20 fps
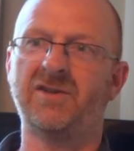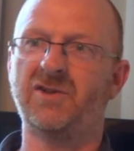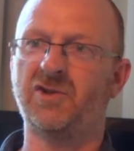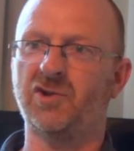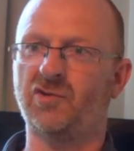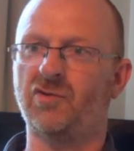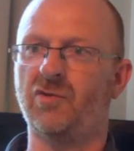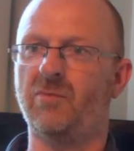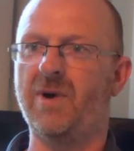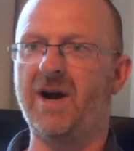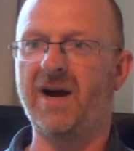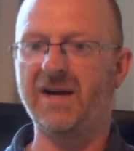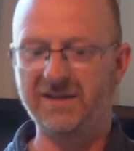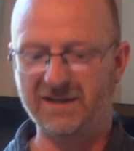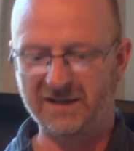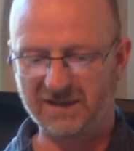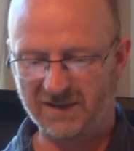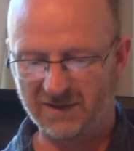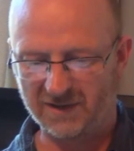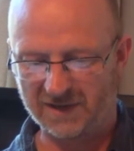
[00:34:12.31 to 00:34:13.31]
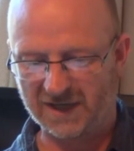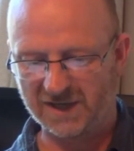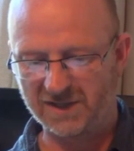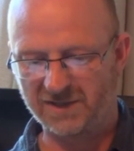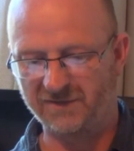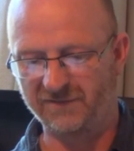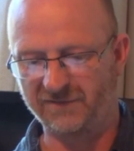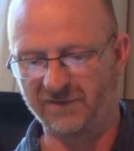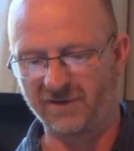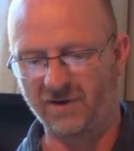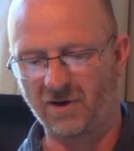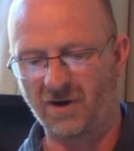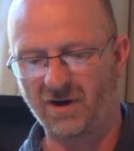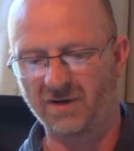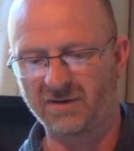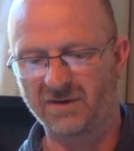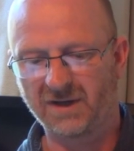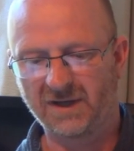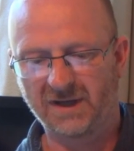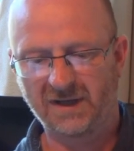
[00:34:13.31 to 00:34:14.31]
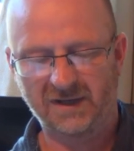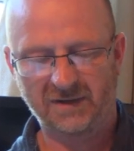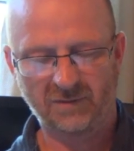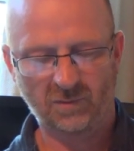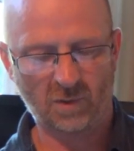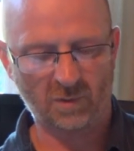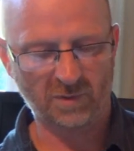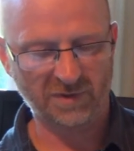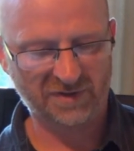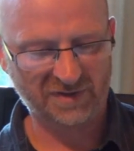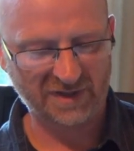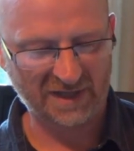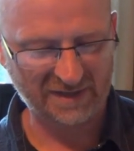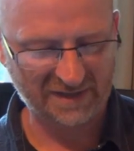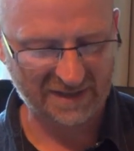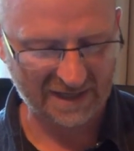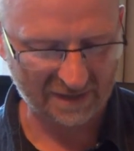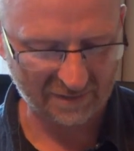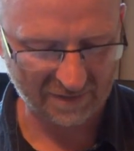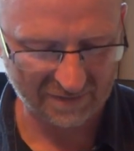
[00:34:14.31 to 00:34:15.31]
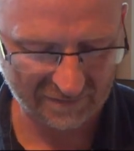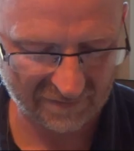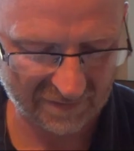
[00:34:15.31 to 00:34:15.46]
He's just reminding you, in case you forgot what was said there in